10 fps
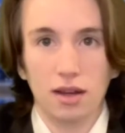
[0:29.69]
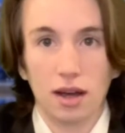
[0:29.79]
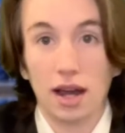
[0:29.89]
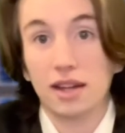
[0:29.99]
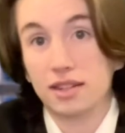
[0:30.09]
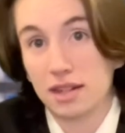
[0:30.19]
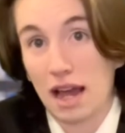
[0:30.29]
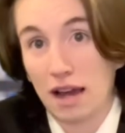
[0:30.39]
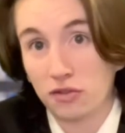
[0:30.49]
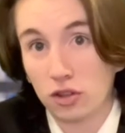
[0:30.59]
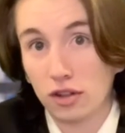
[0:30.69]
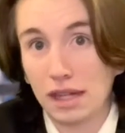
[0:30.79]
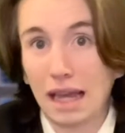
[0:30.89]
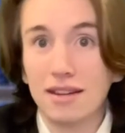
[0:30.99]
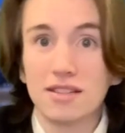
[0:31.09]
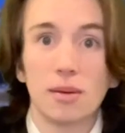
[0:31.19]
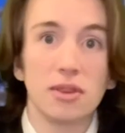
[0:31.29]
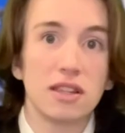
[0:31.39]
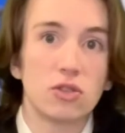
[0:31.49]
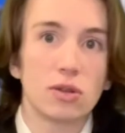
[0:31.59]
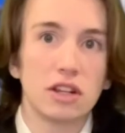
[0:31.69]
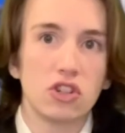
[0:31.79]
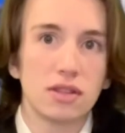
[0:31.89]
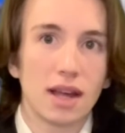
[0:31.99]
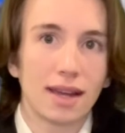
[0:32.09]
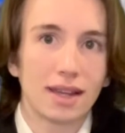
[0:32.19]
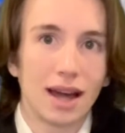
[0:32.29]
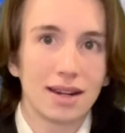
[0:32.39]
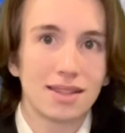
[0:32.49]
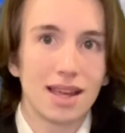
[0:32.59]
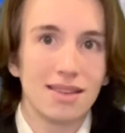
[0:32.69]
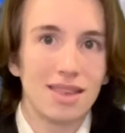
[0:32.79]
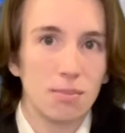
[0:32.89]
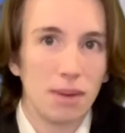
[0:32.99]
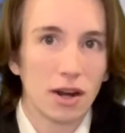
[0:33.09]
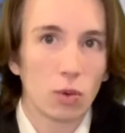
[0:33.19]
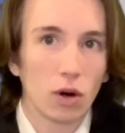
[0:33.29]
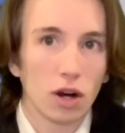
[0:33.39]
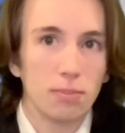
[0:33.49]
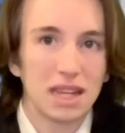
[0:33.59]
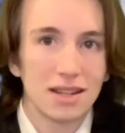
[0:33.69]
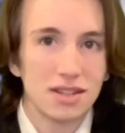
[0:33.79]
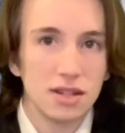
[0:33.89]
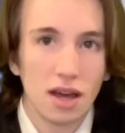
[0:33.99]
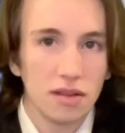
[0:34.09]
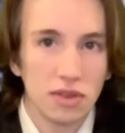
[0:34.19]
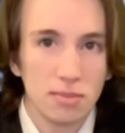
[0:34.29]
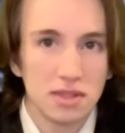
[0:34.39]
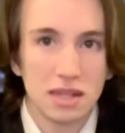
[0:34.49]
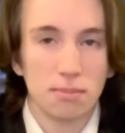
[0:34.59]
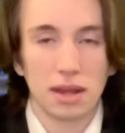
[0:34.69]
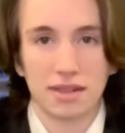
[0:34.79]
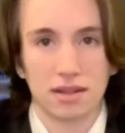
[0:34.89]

And after looking into some of these traditions, I gotta say they better work because none of them seem pleasant.